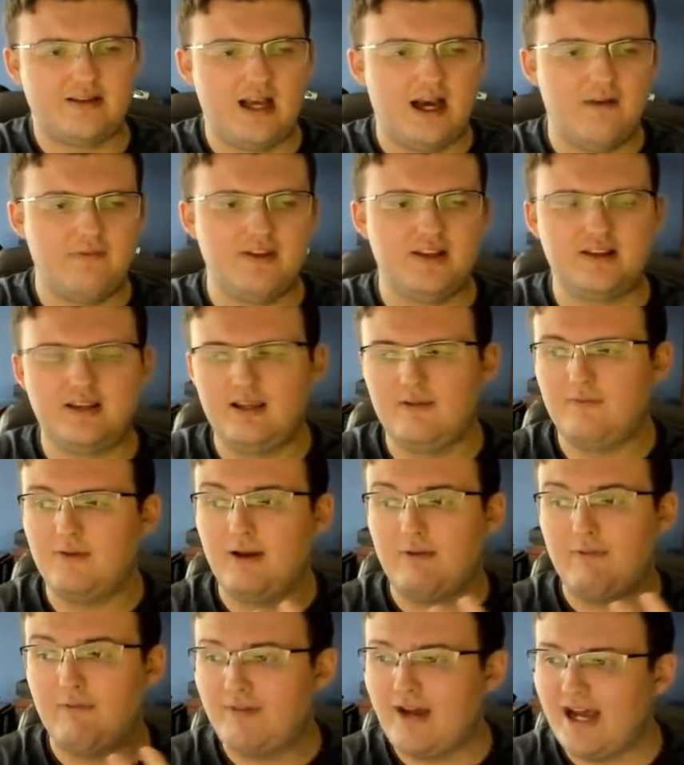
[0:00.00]
Obviously, if you
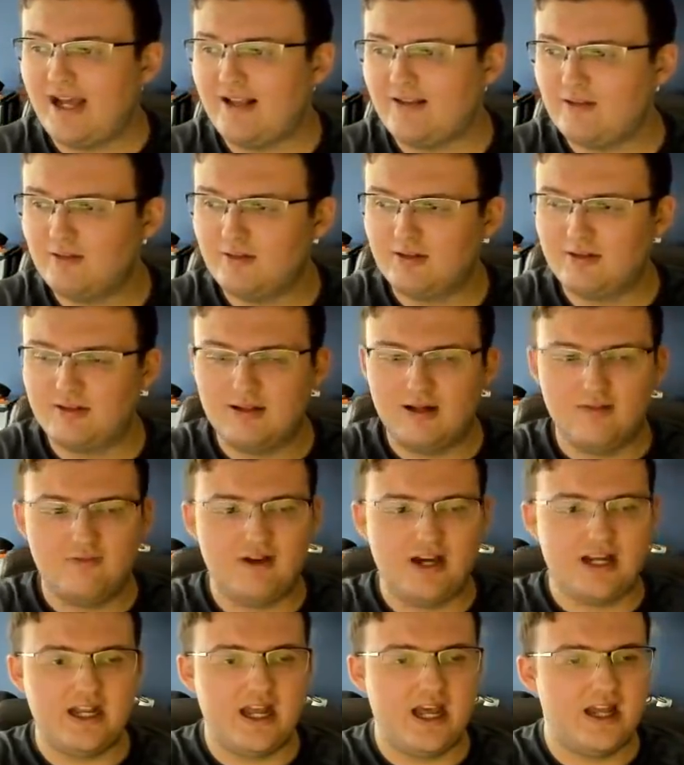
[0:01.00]
have a fast
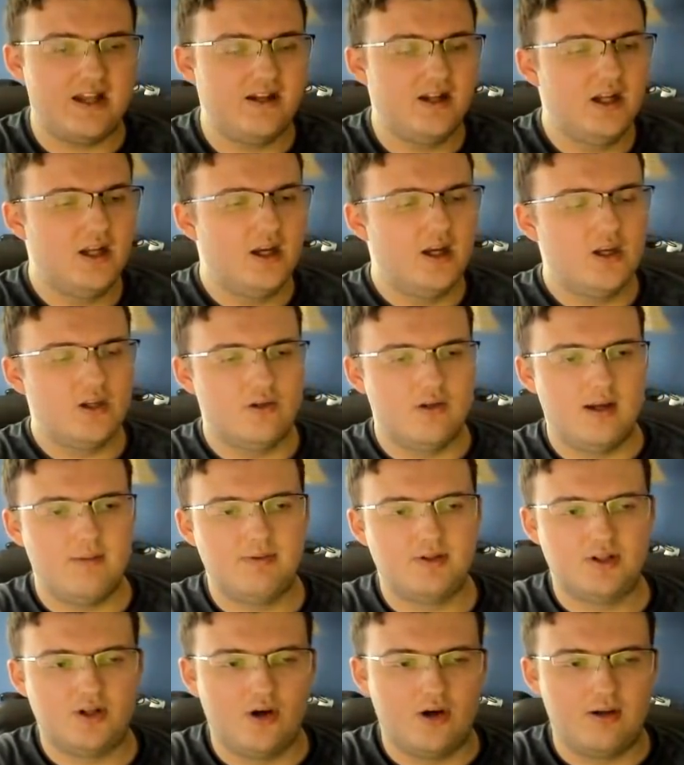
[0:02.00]
right end, you're able
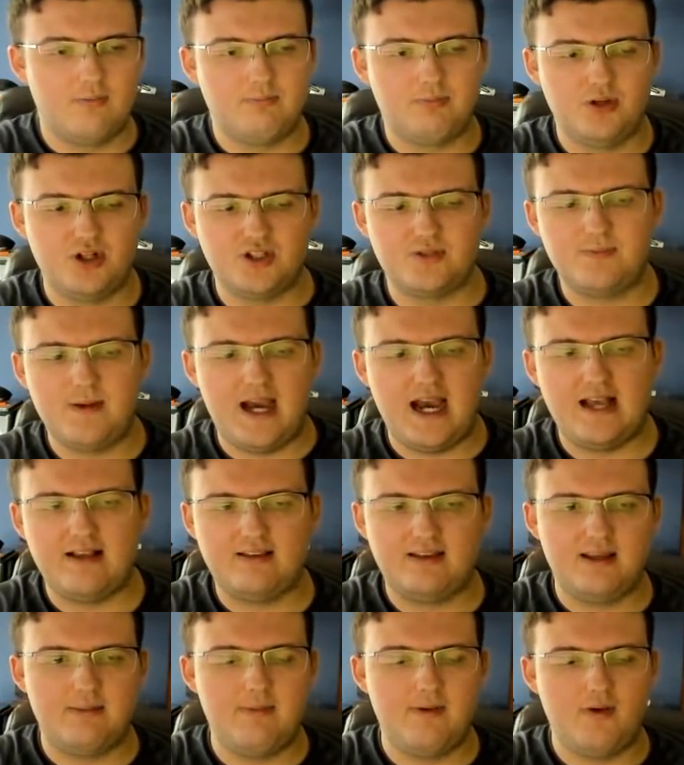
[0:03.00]
to go and push
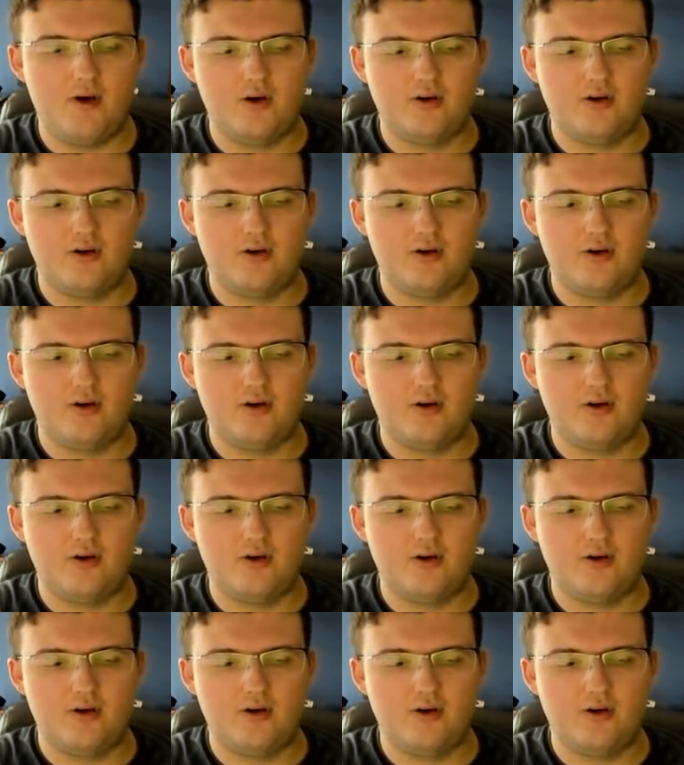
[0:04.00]
past him.